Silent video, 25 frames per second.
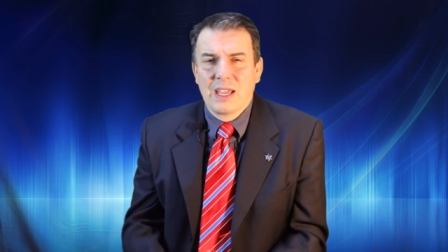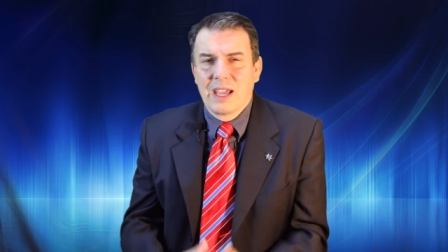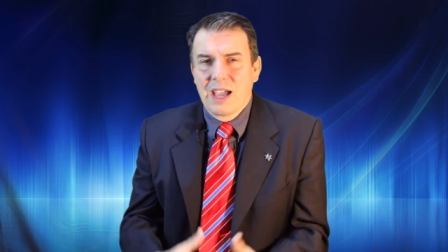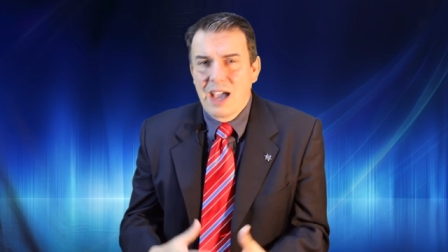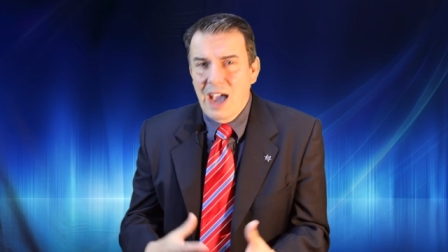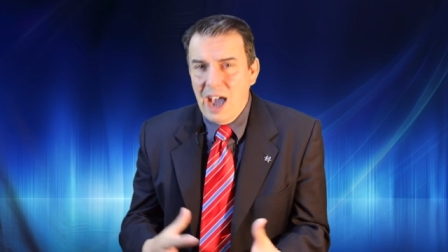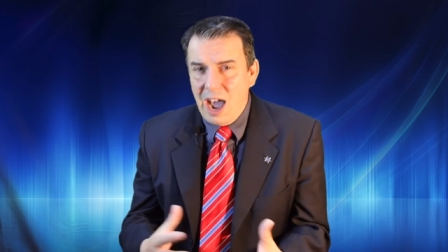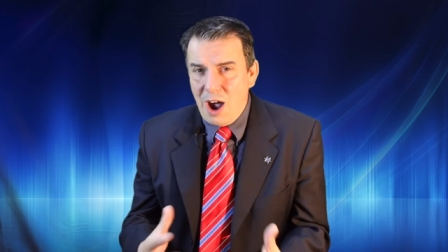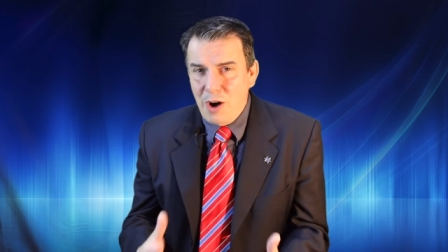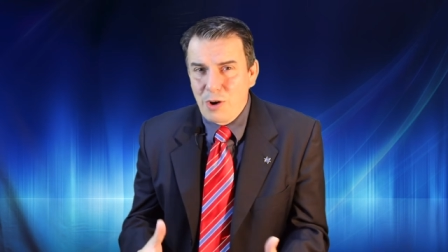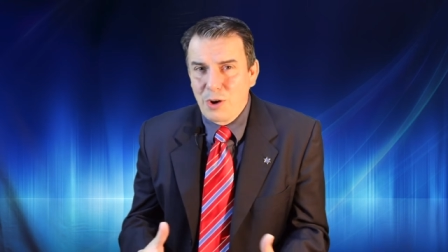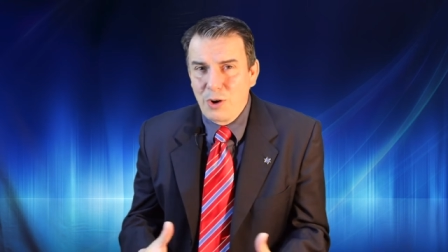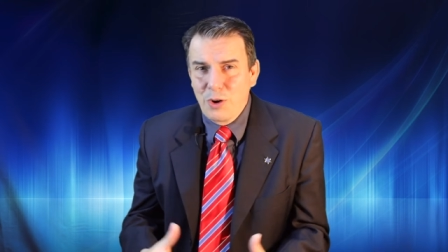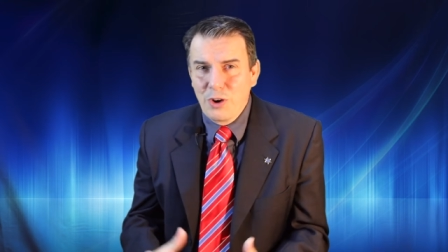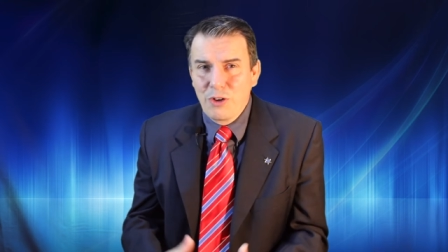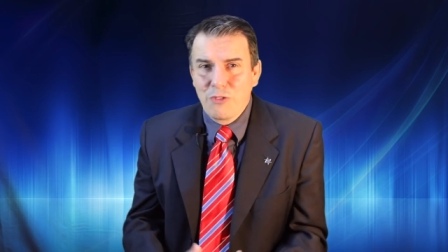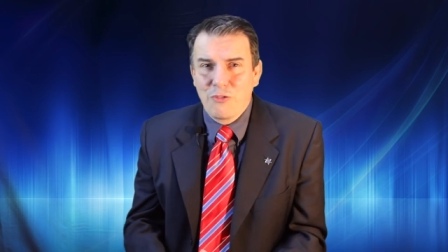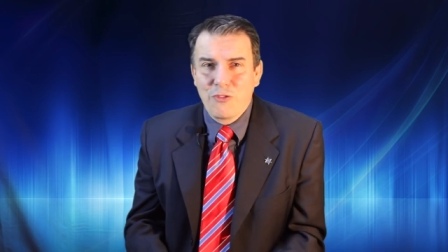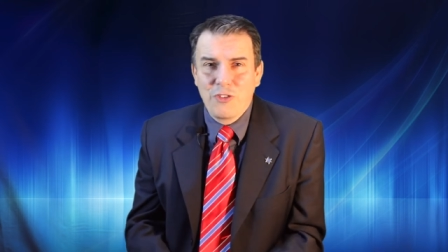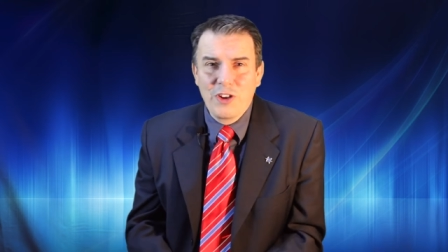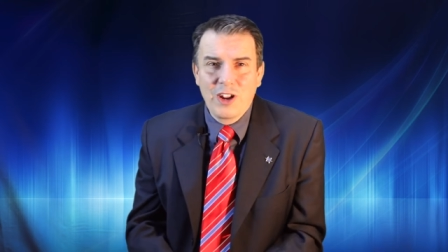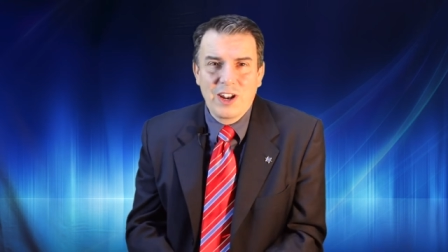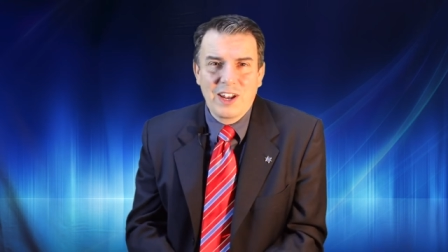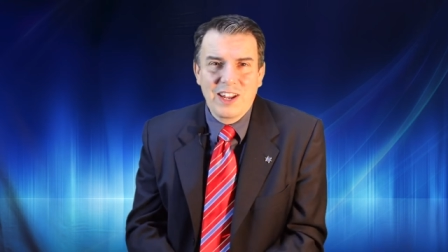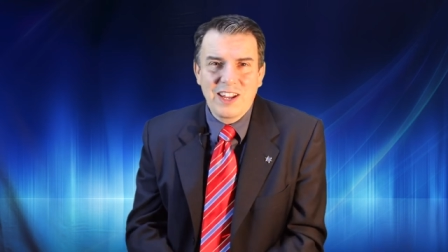How are we
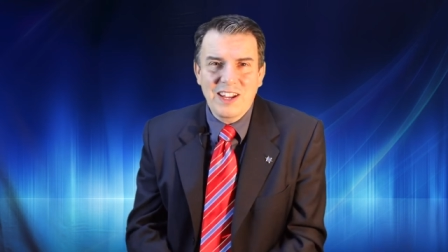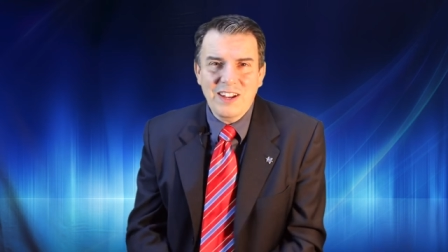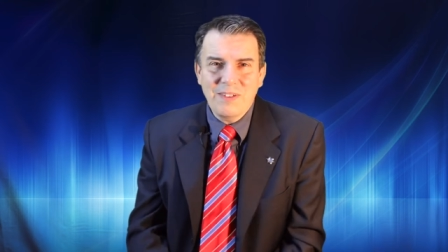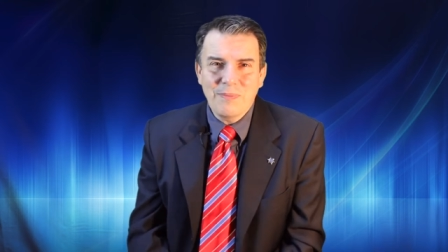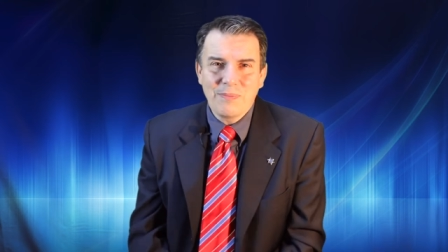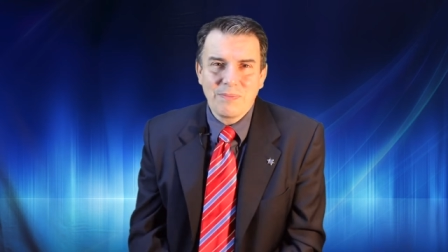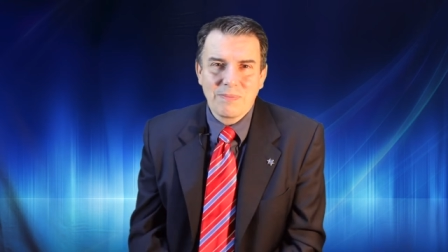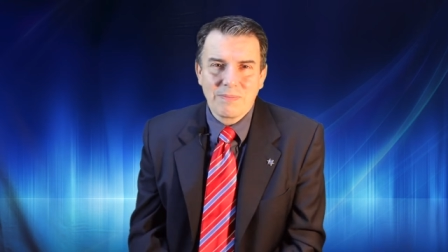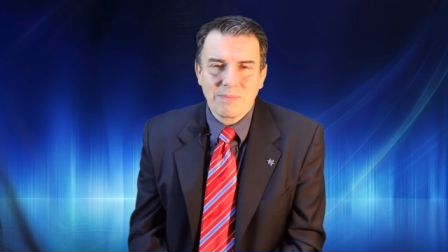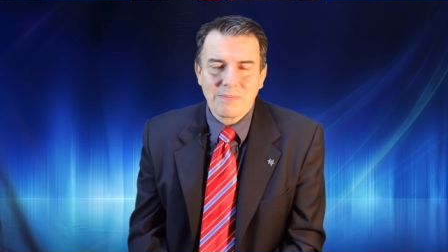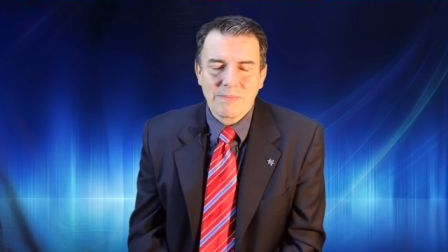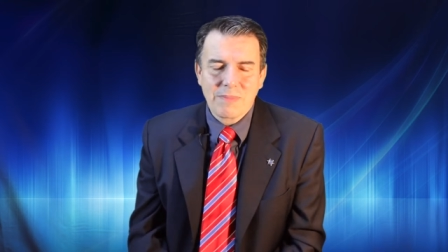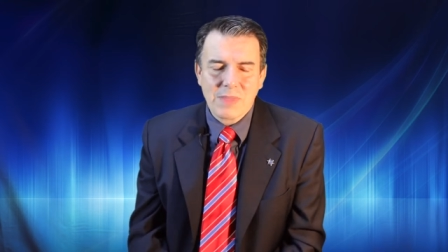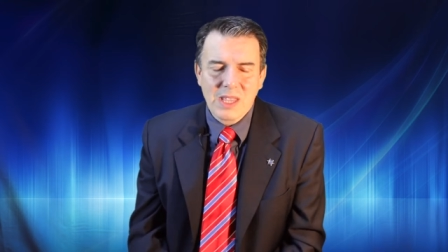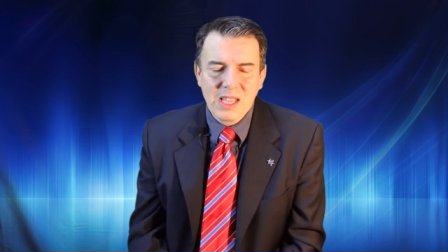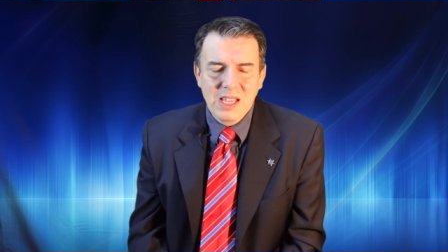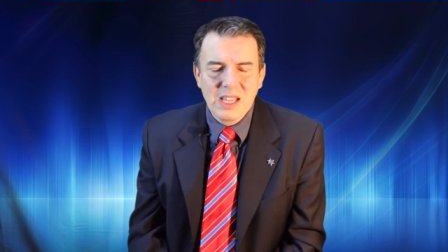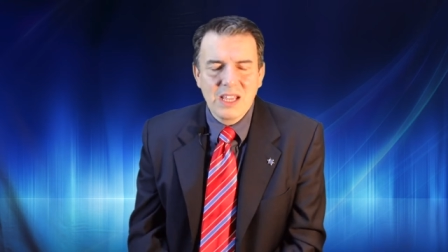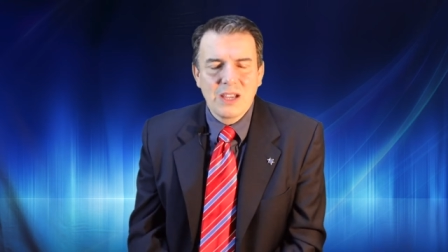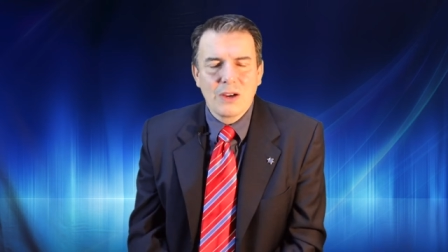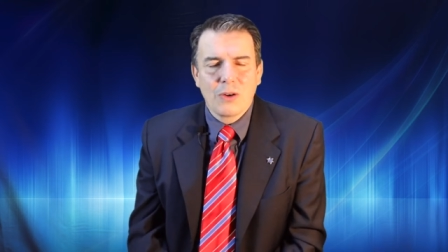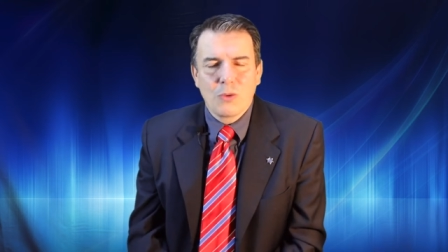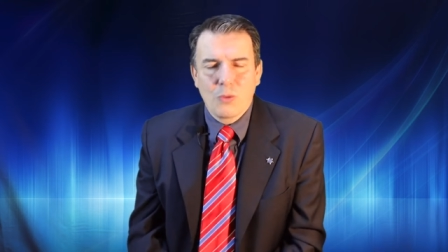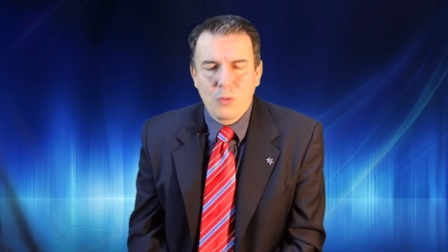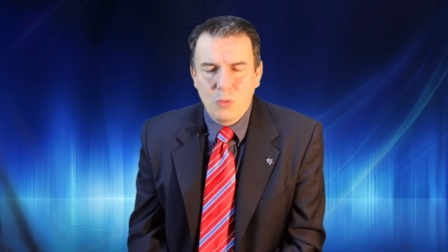feeling?
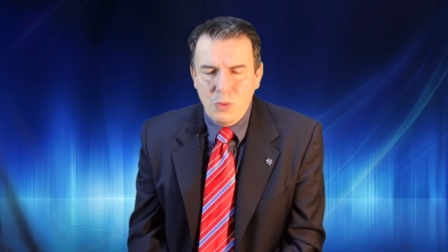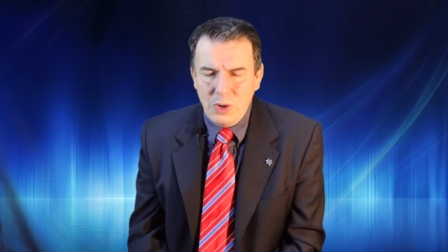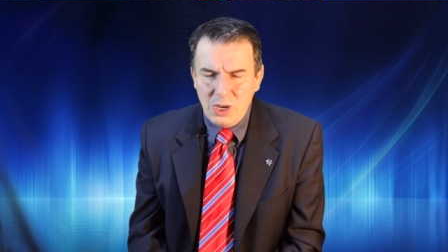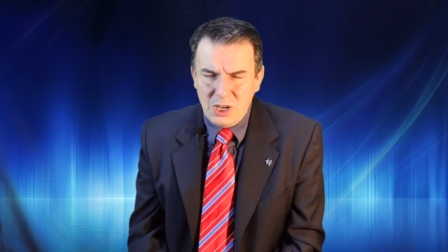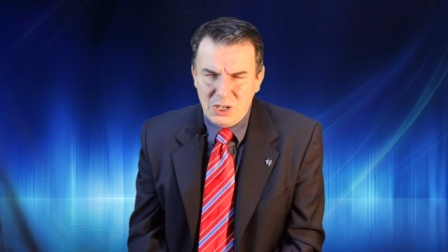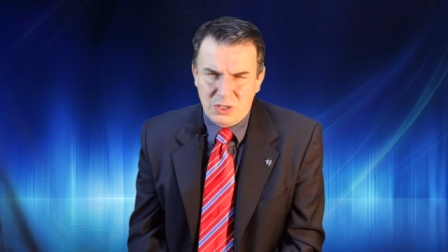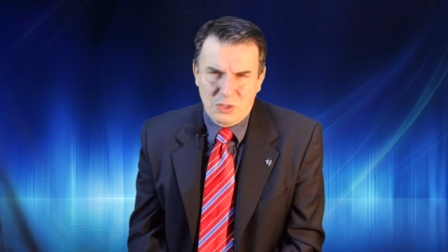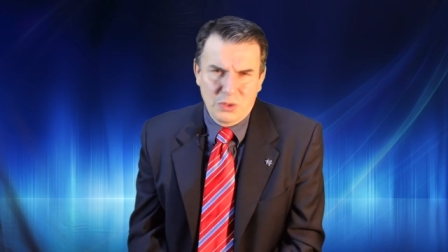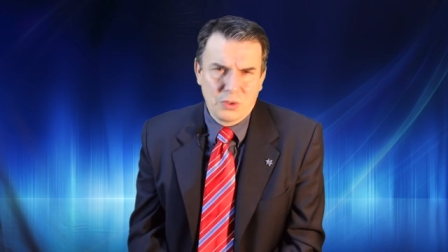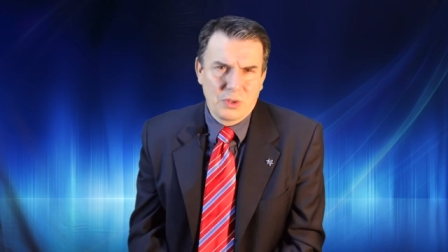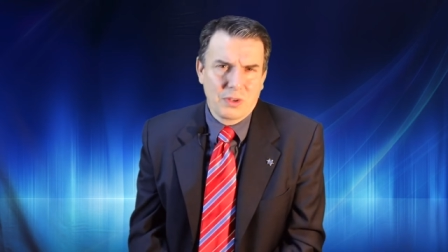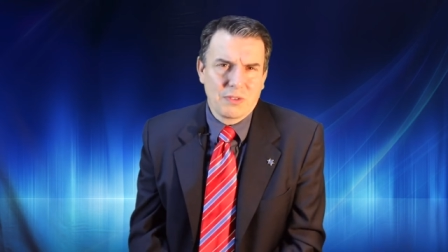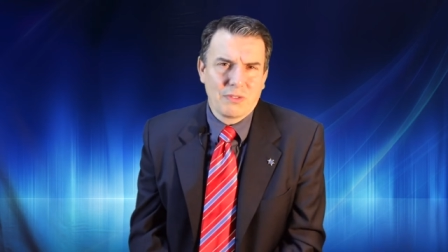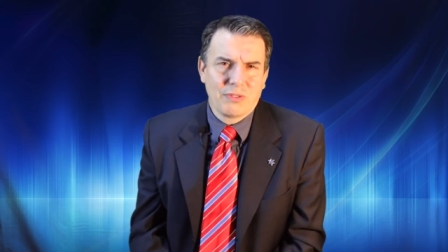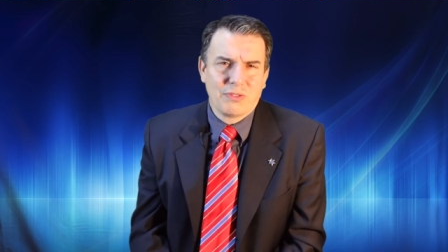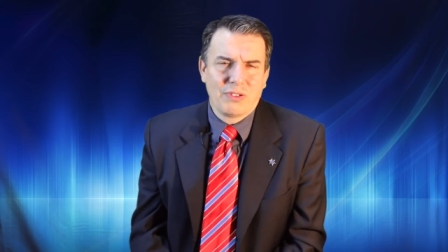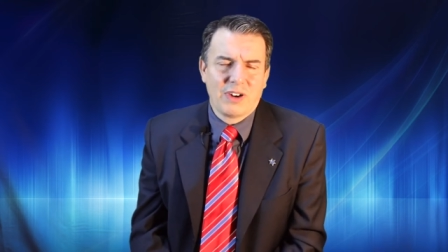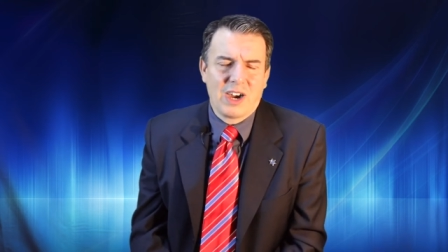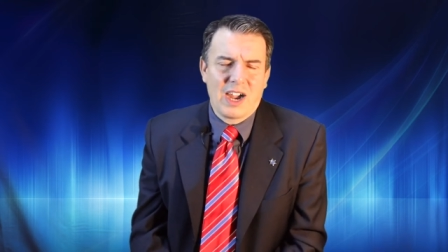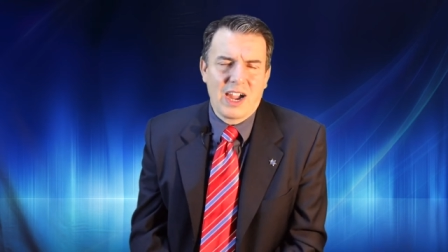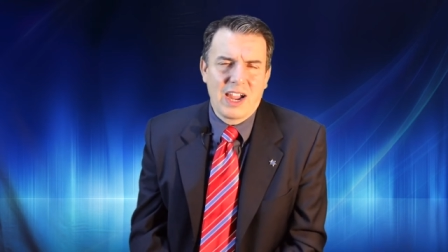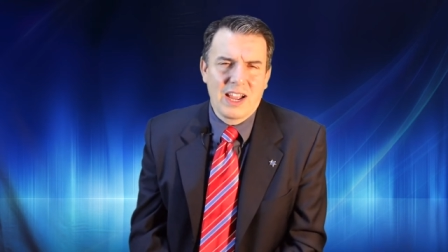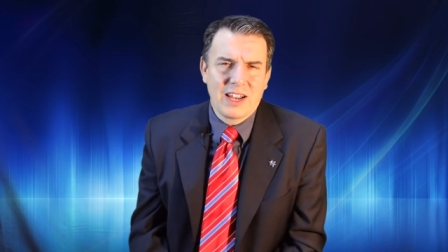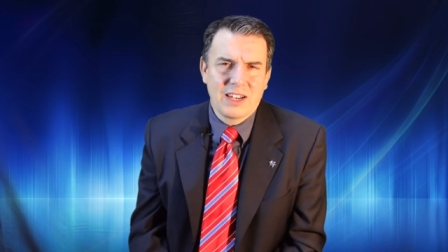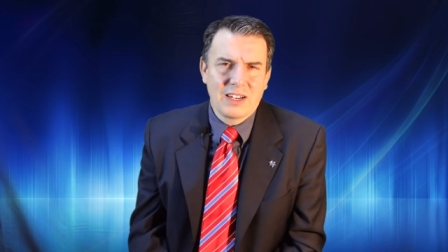We are doing
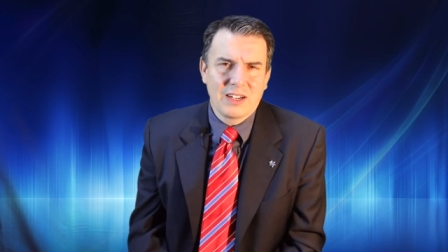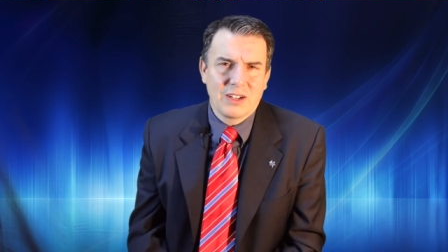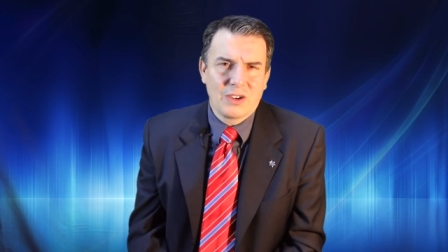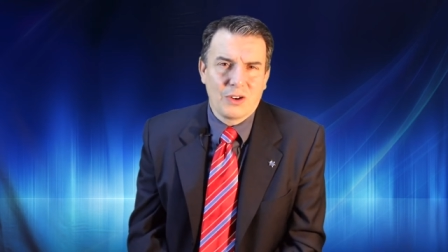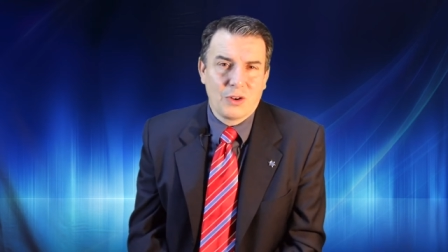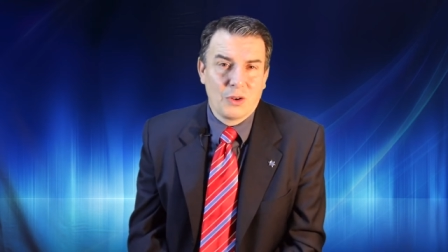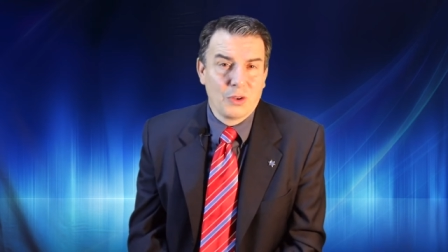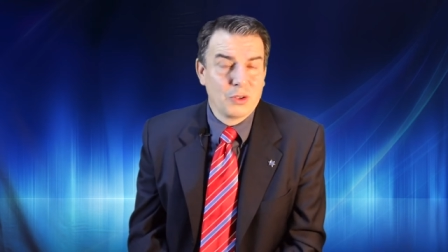fine,